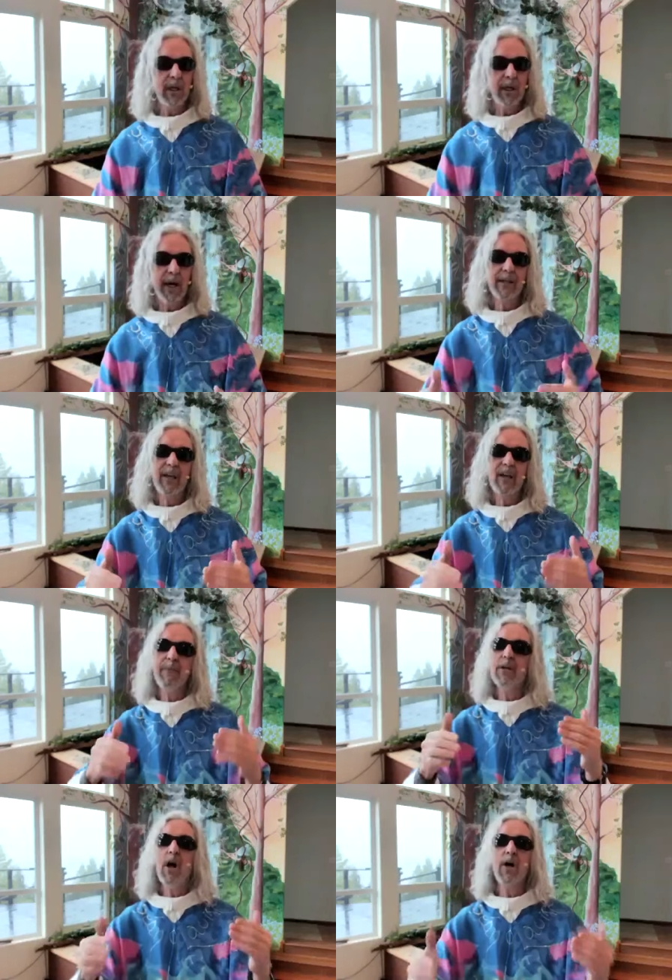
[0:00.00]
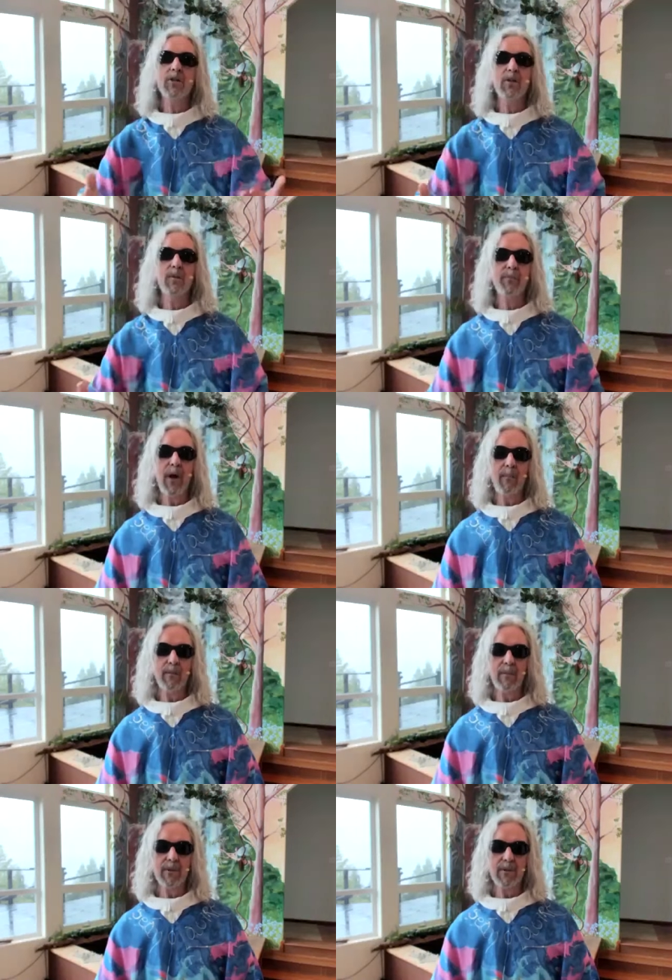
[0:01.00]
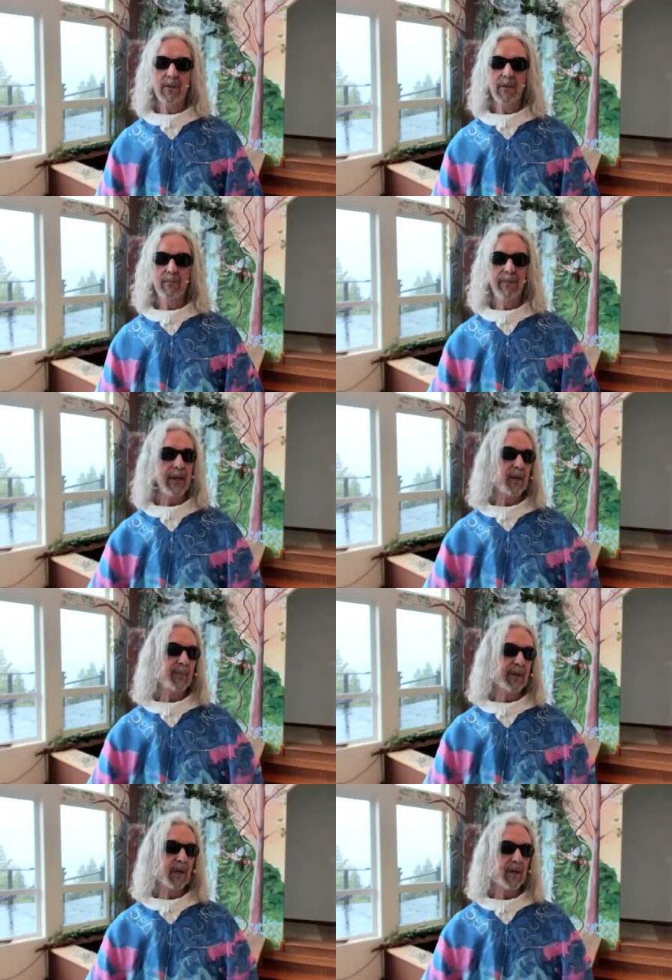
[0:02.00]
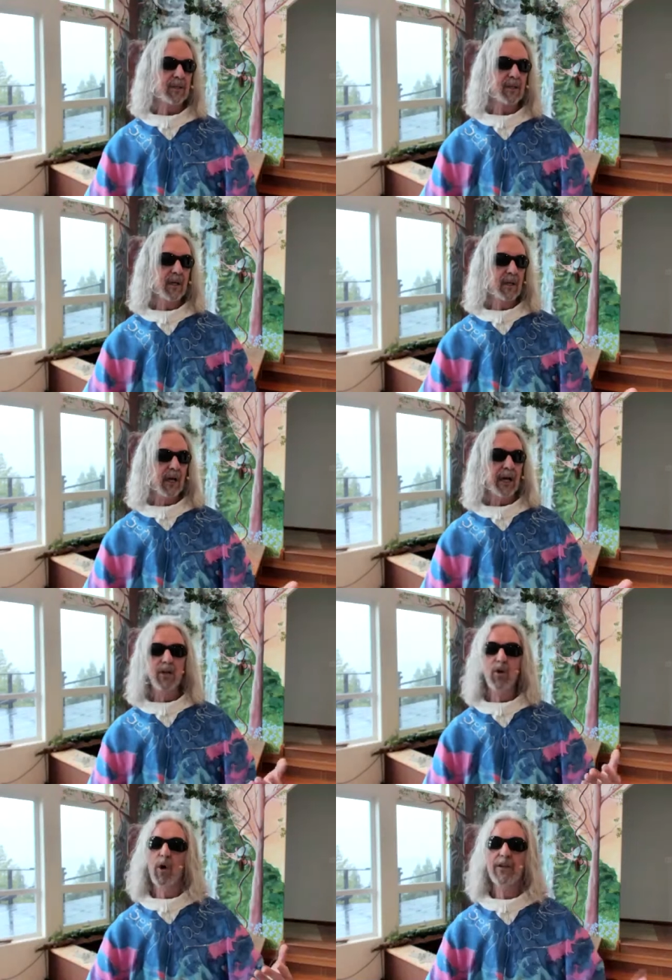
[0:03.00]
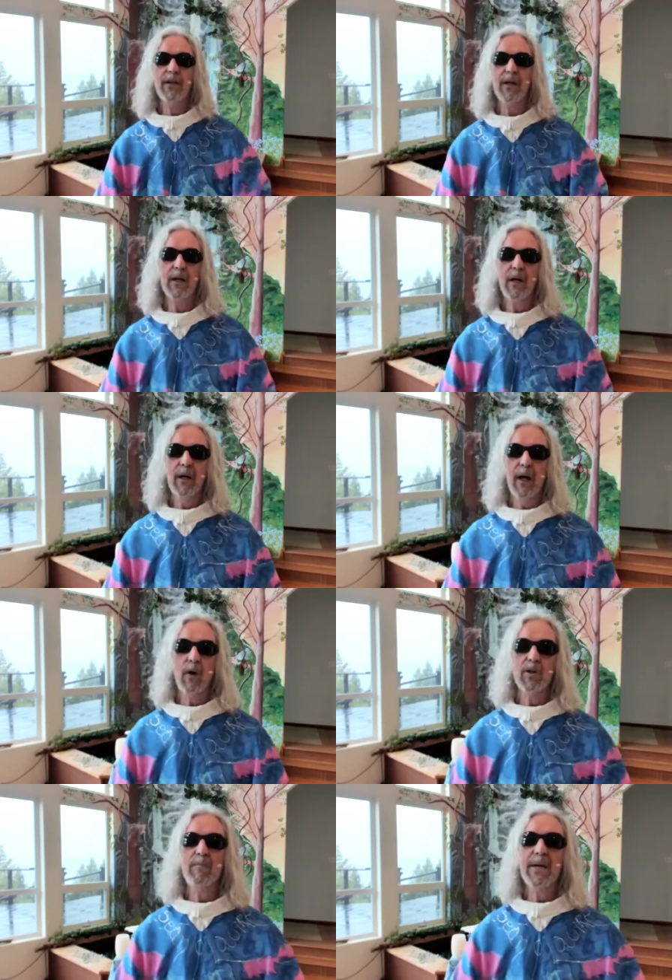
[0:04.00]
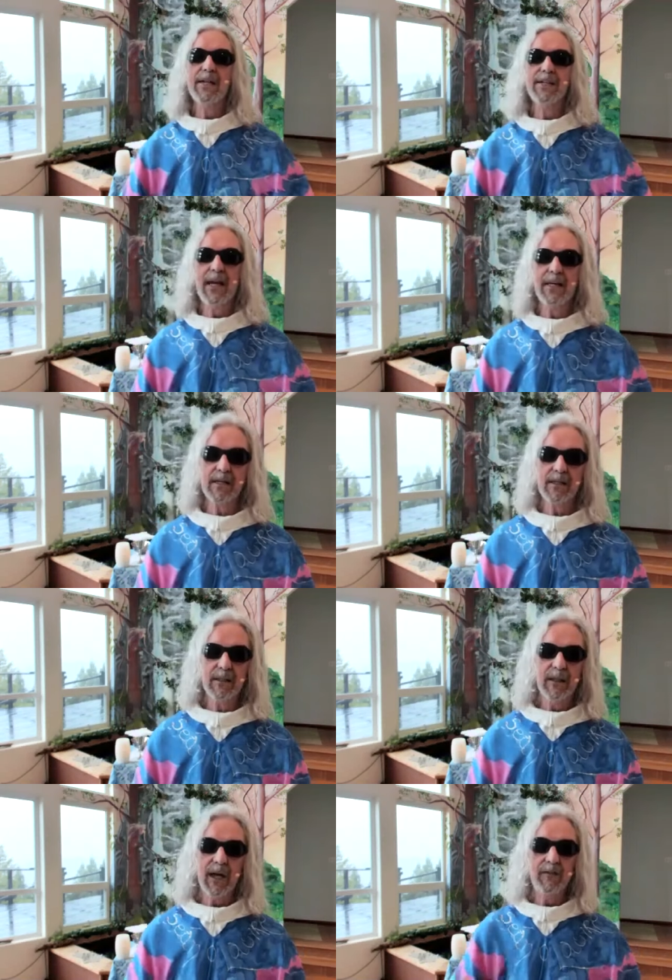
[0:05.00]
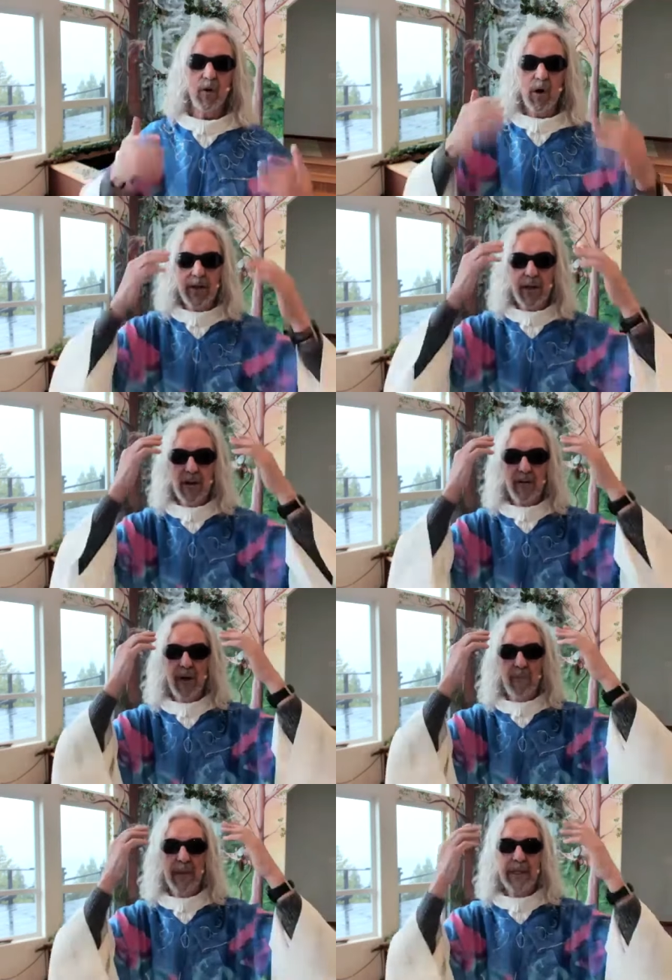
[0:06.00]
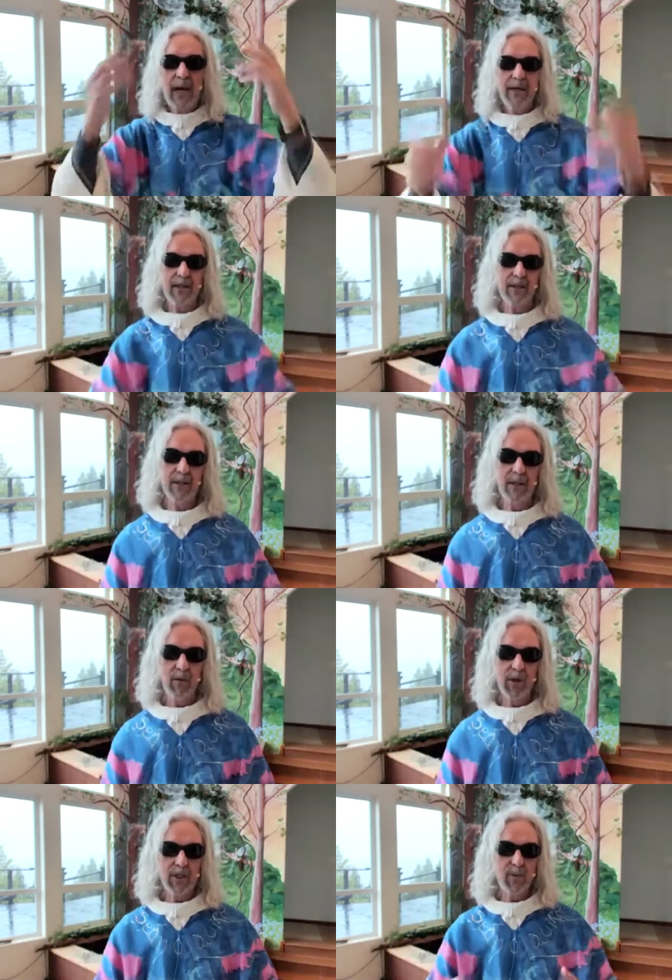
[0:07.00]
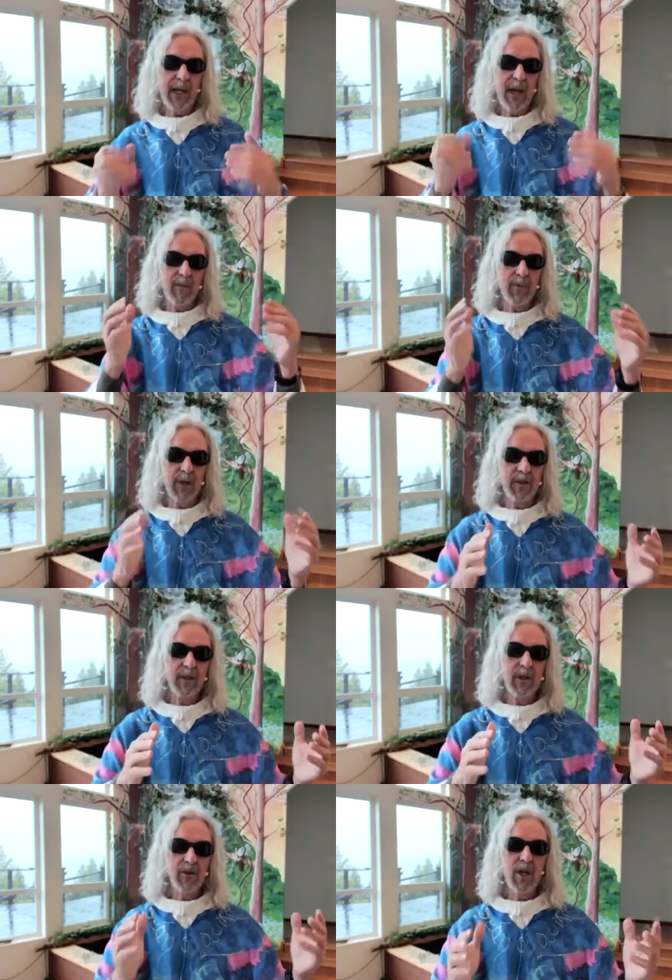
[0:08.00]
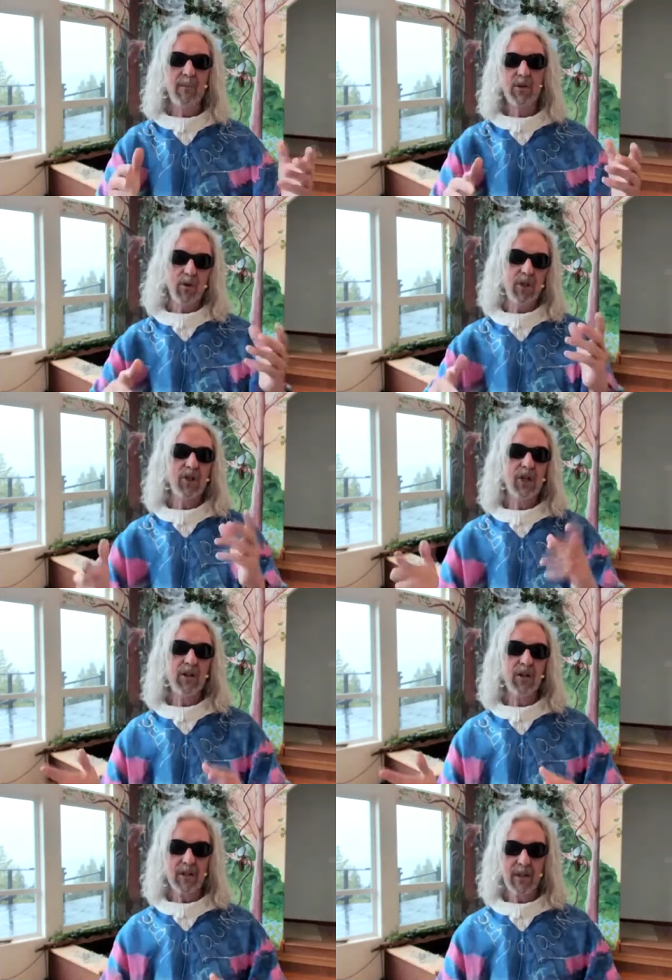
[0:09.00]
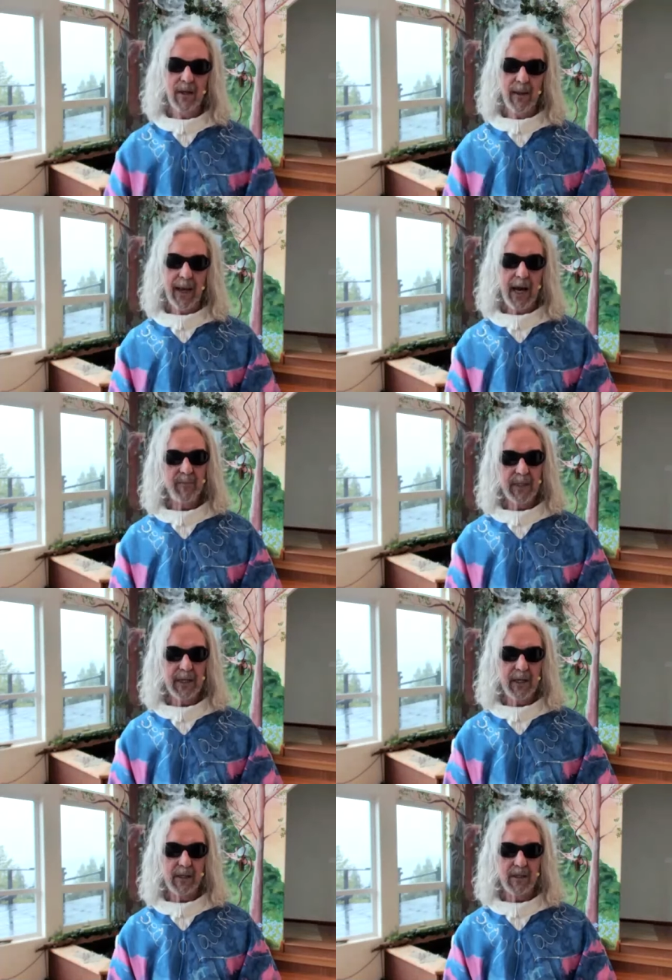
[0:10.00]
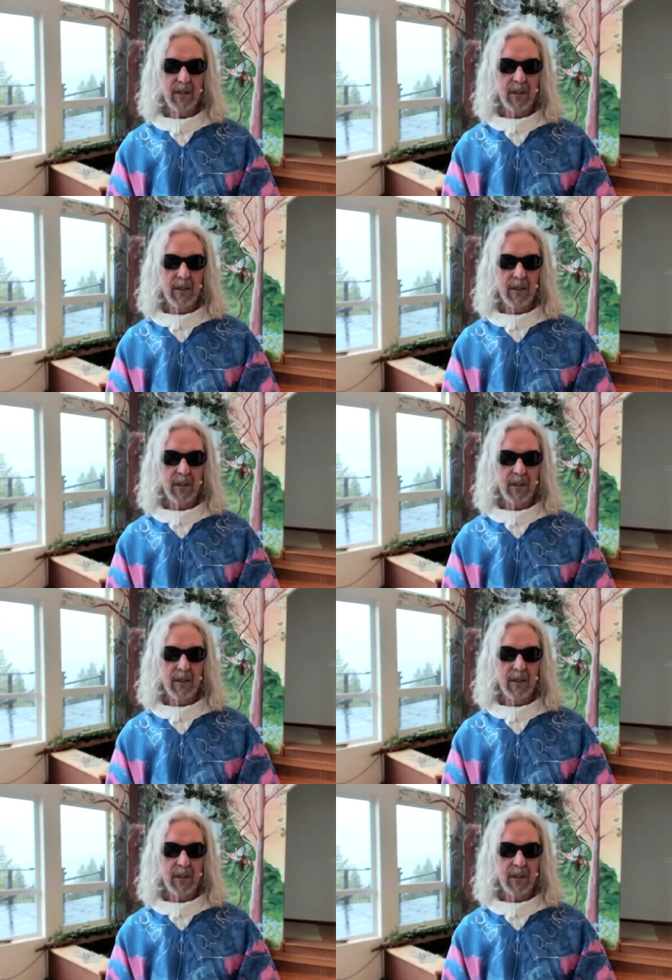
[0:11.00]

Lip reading: and it gave me constant problems, mainly because I had no idea how to maintain it. I have no idea of mechanics, which is why I have a brother, Seamus, who's a genius at mechanics.